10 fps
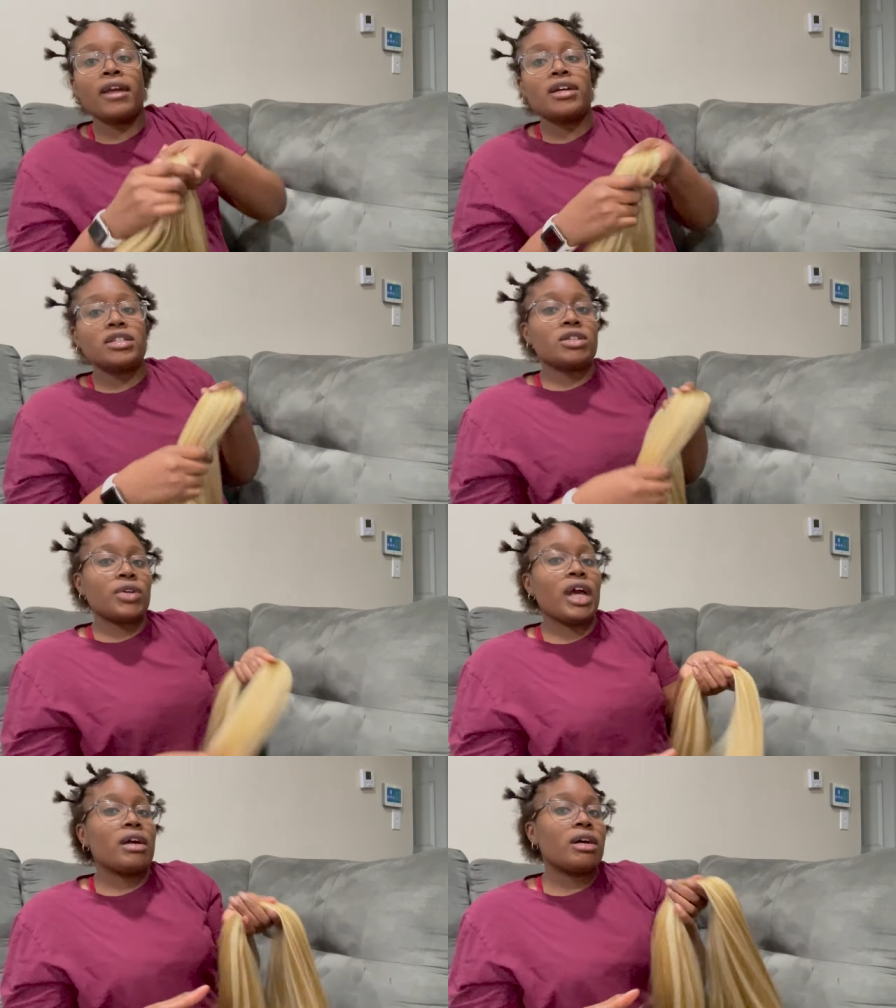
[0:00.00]
So
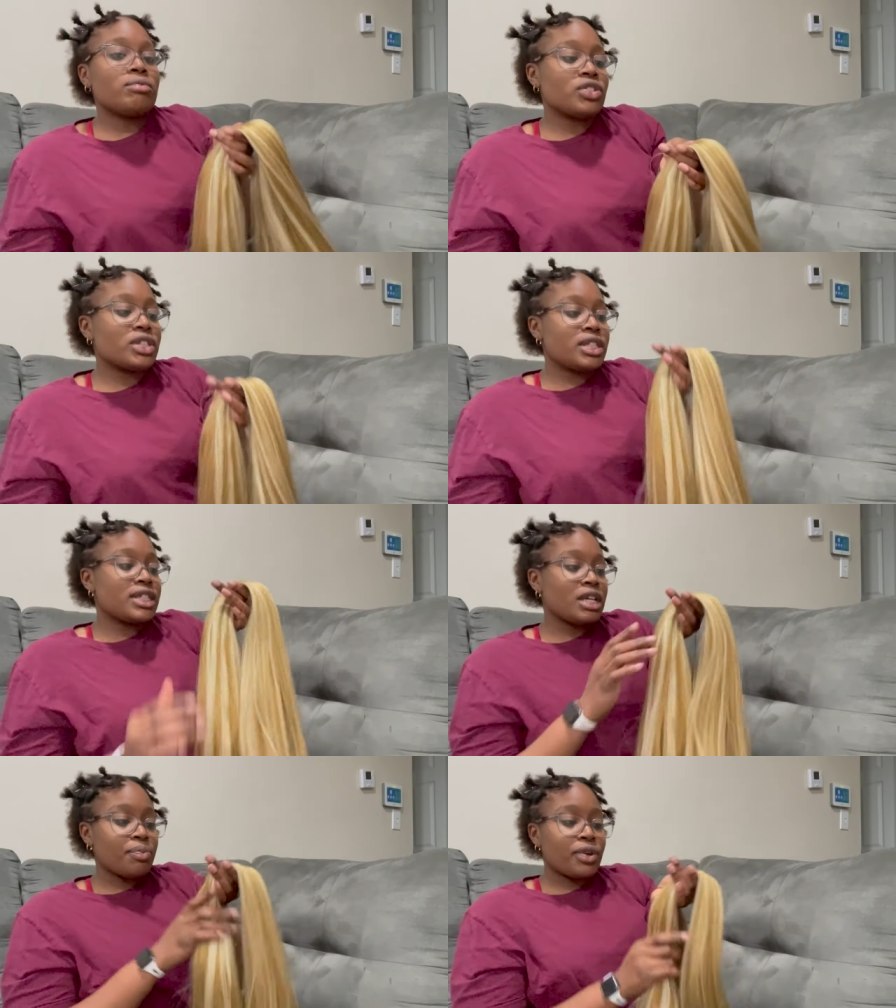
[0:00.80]
yeah, I'm just gonna
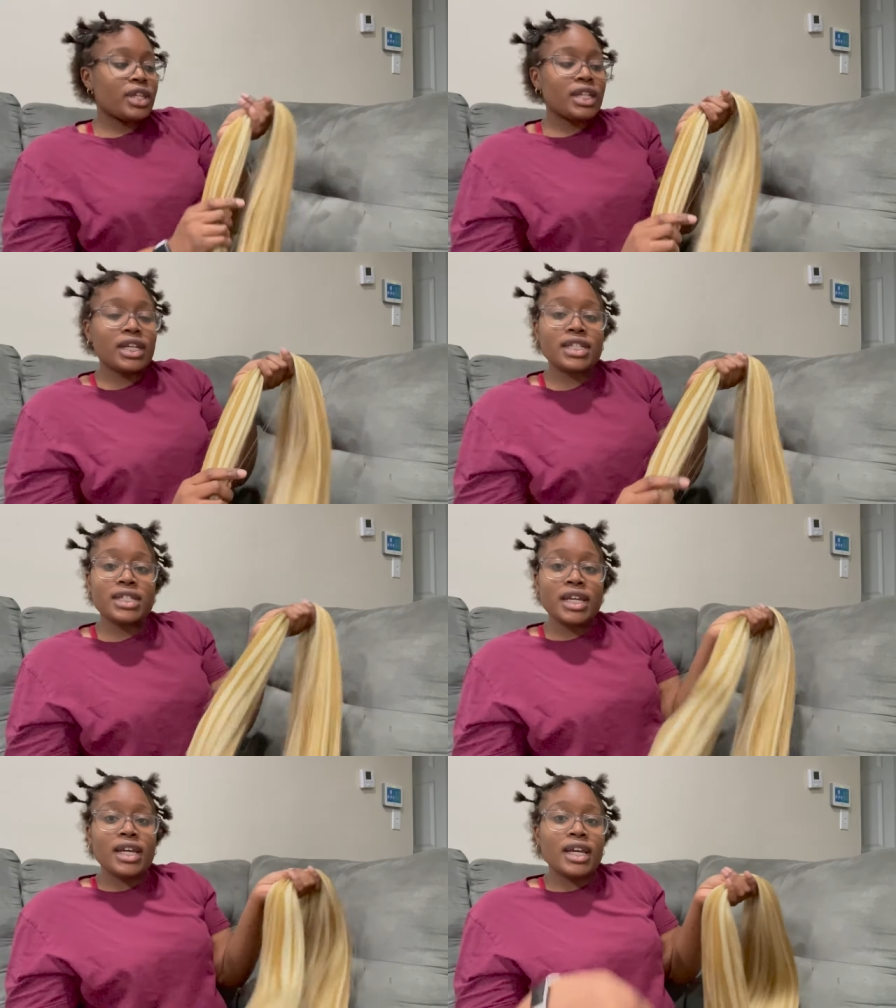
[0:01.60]
separate this
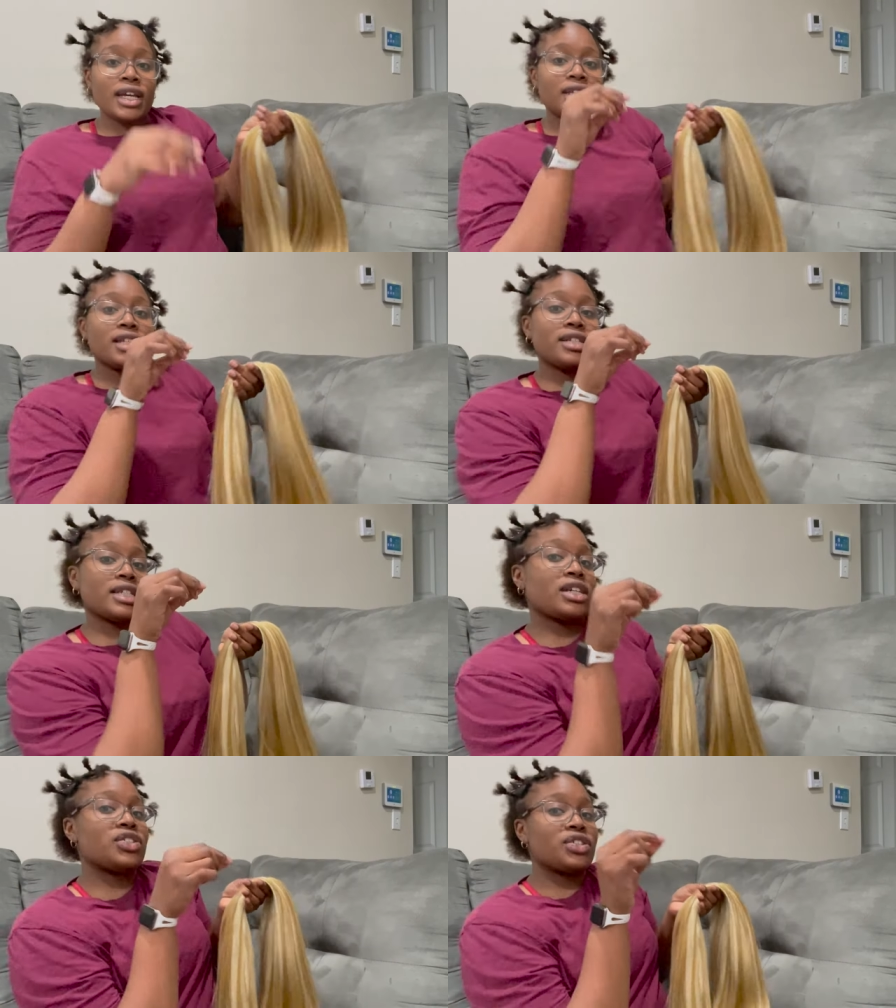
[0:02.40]
into
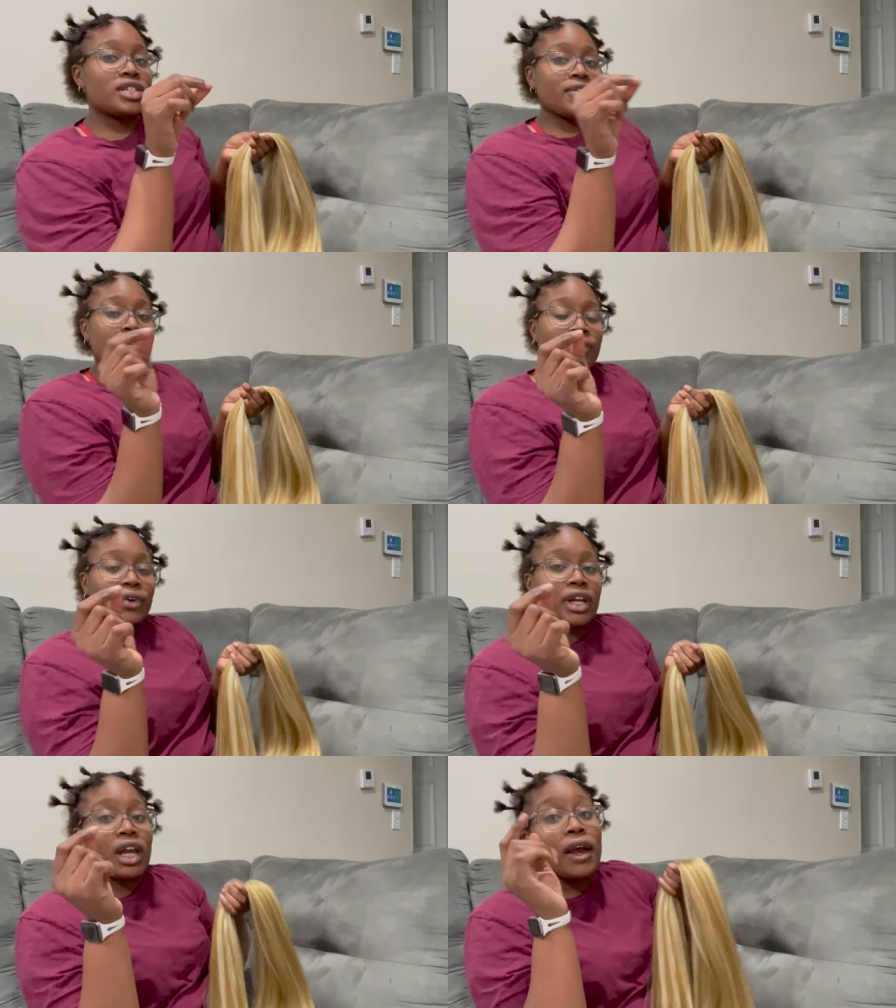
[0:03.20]
sections of
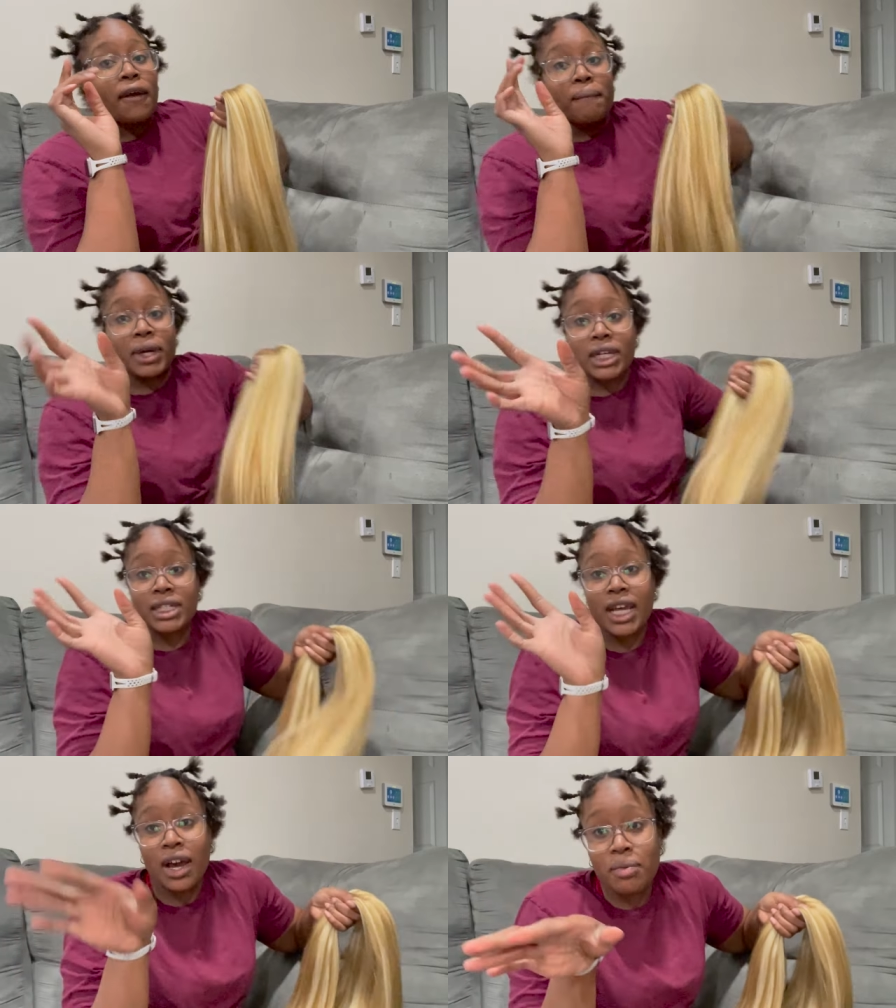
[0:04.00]
3, because
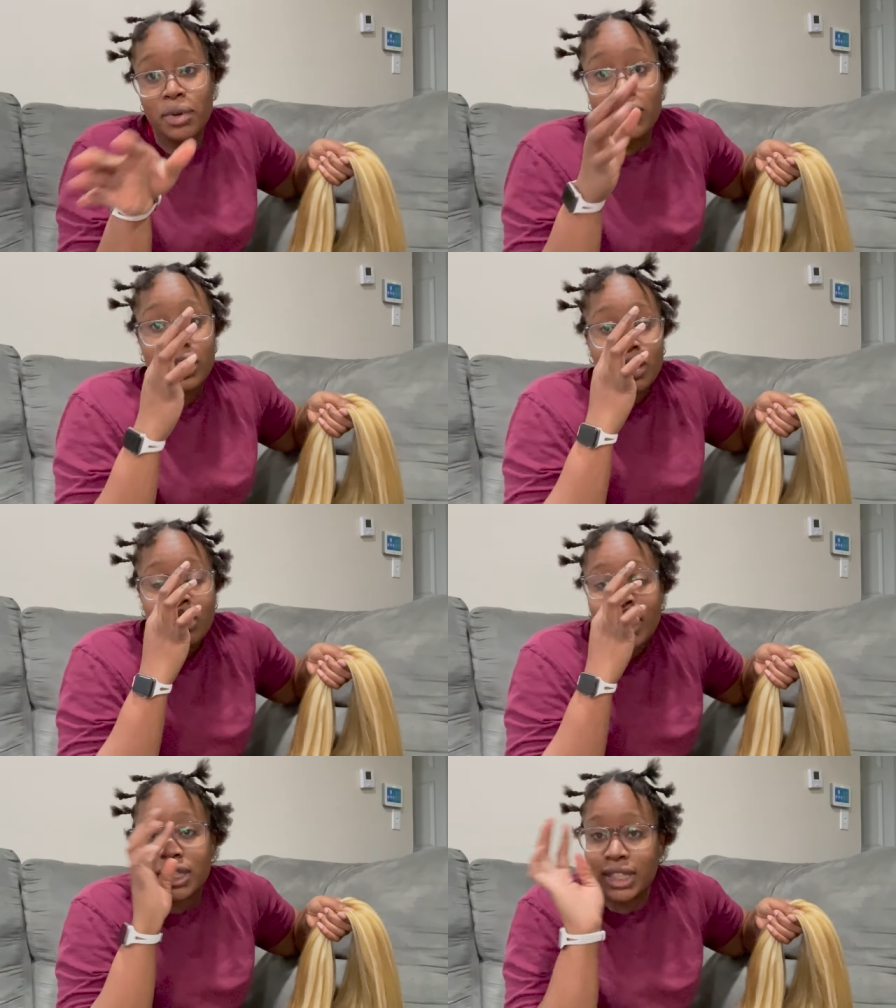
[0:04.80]
how I'm going to go
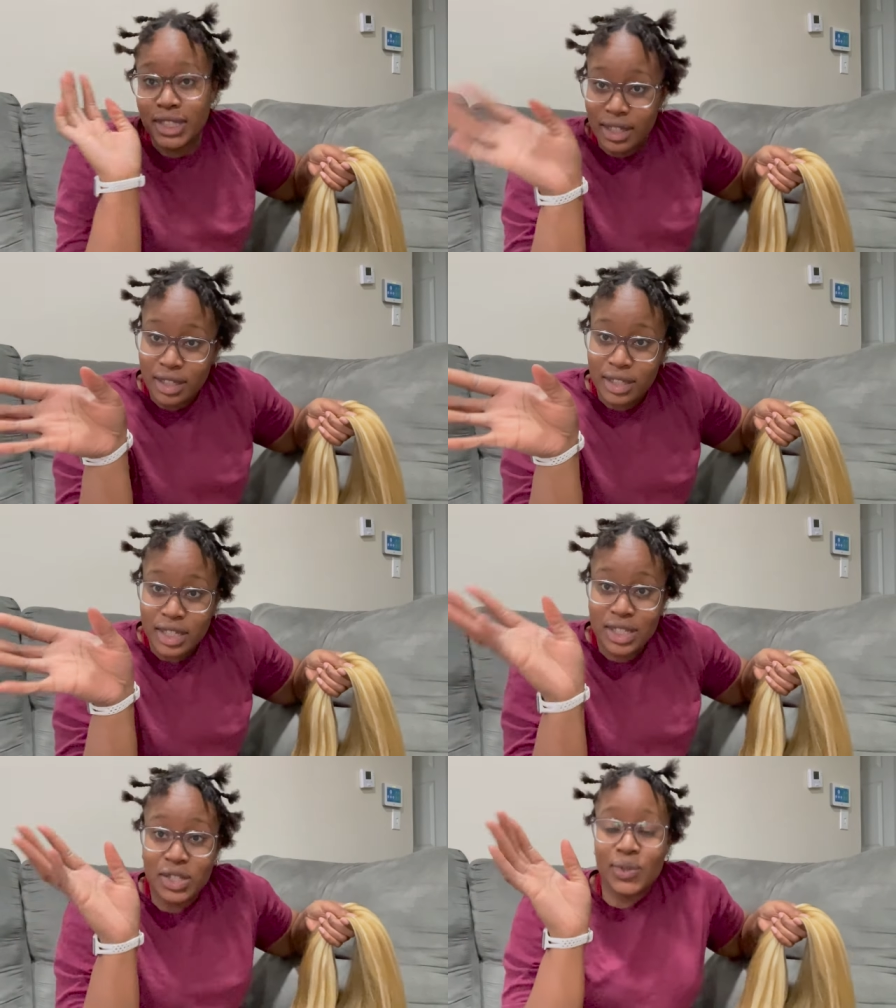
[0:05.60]
about these
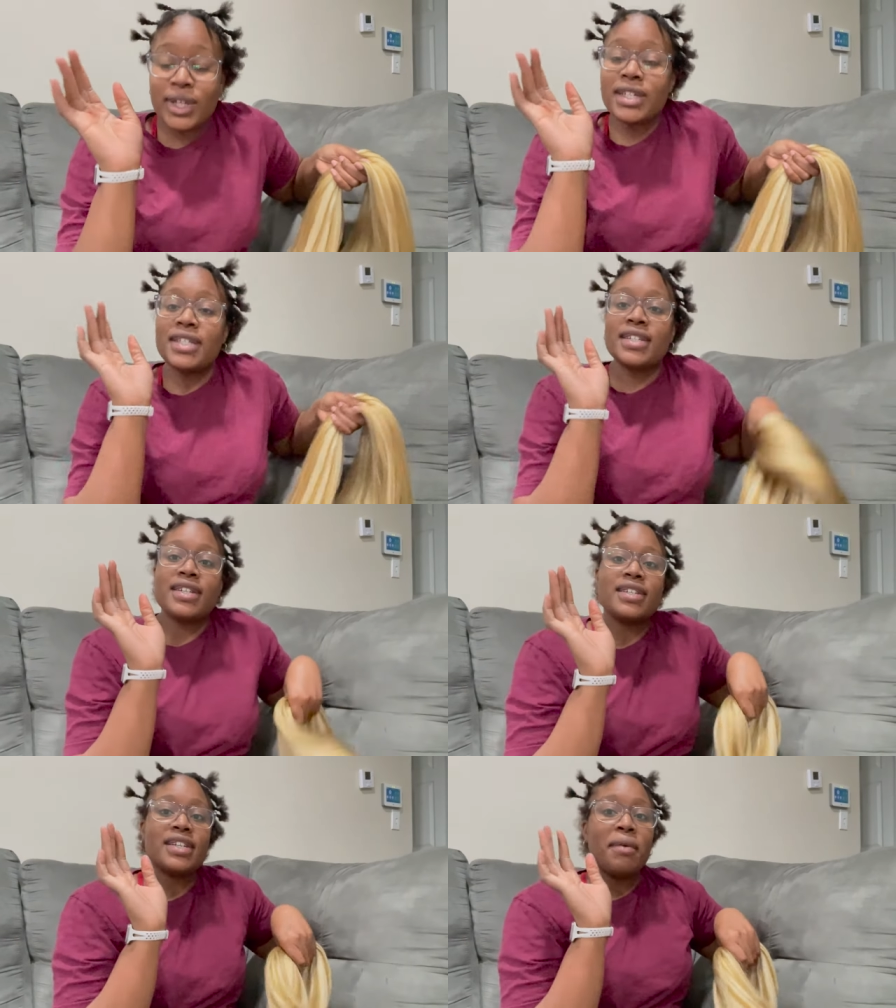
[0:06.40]
Senegalese twists
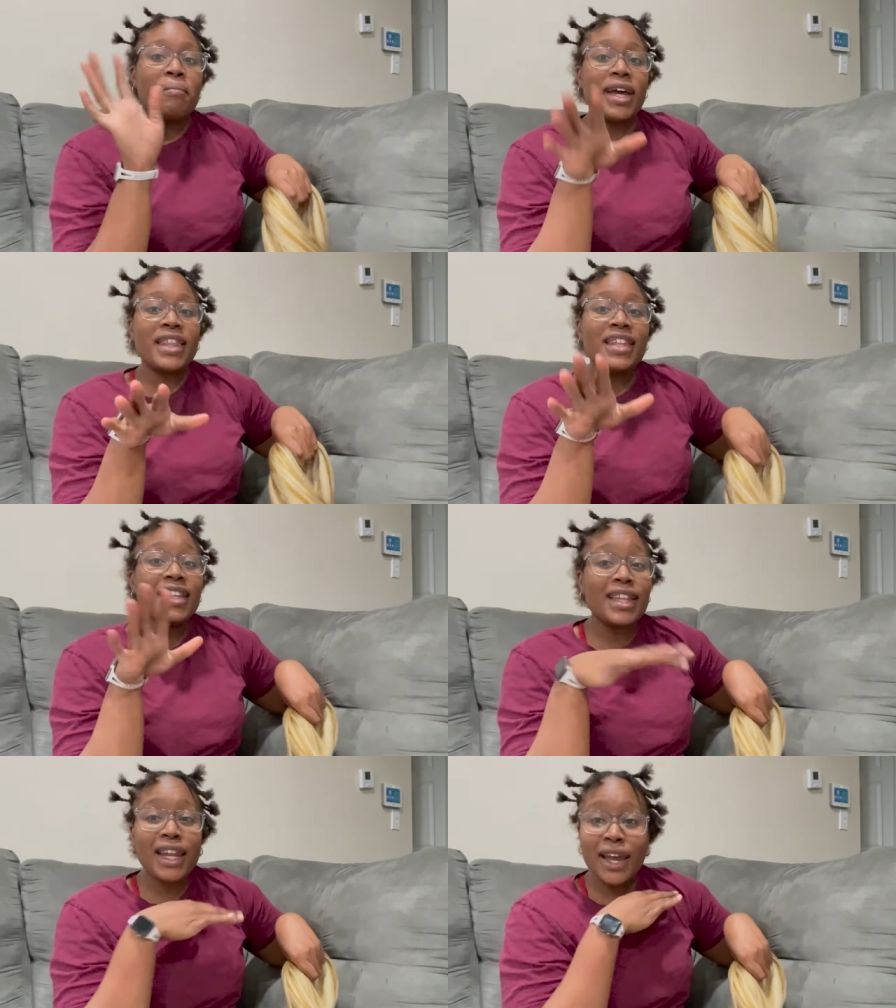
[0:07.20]
is a method
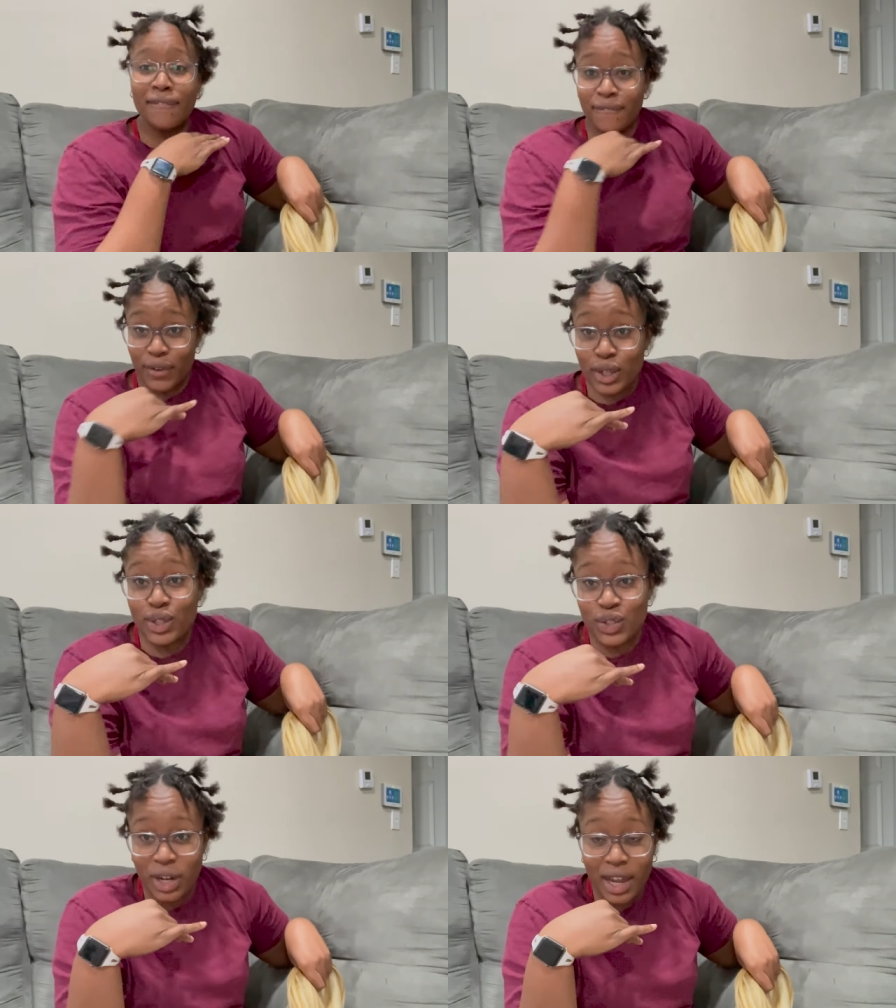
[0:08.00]
that I first
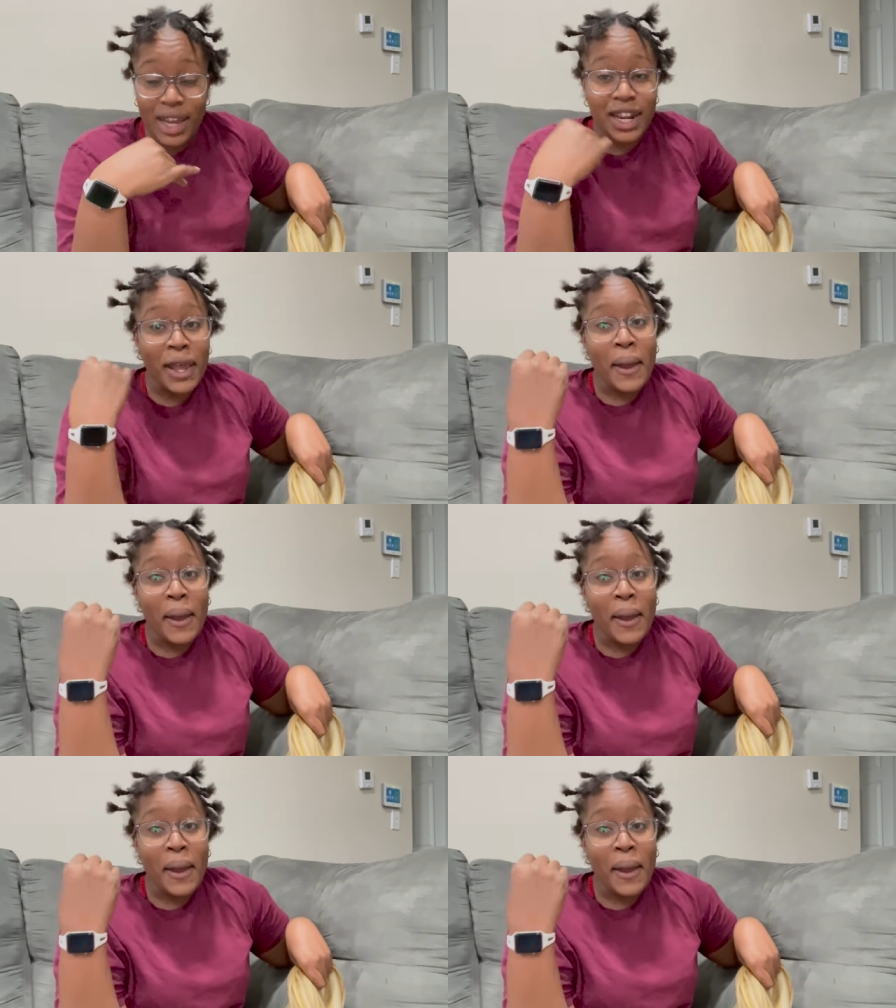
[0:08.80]
tried